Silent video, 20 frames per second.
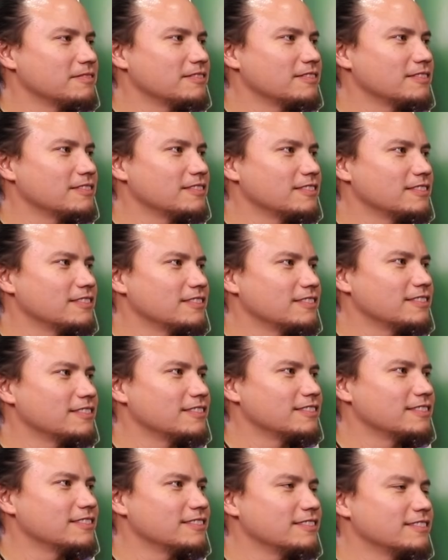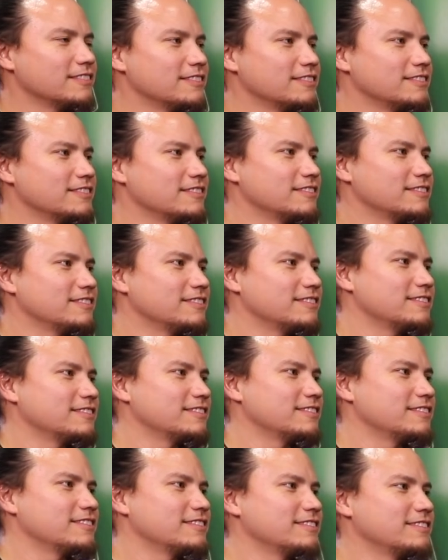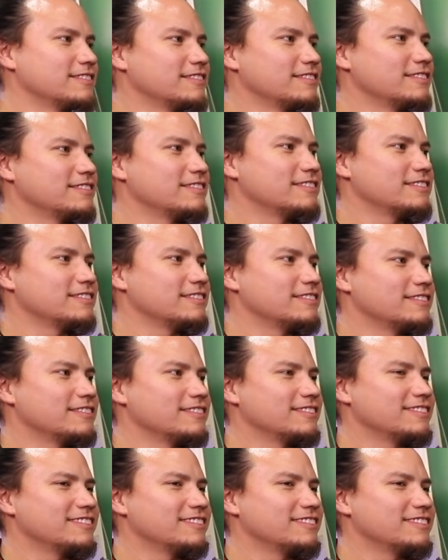(silent)